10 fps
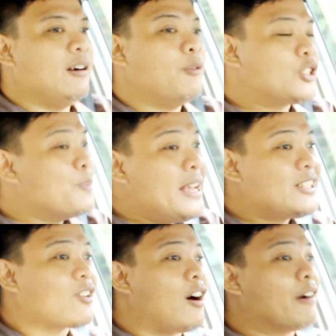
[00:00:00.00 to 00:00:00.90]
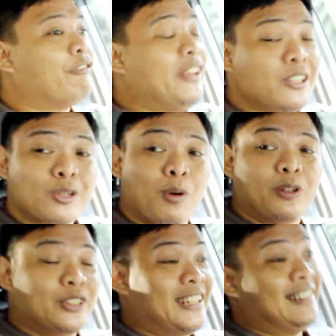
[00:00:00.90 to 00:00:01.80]
which makes the car feel
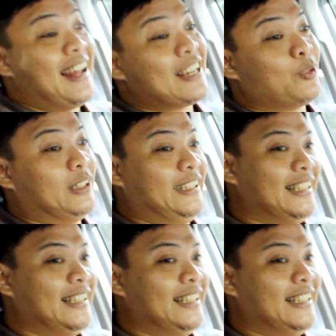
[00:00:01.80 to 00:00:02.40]
smaller than it actually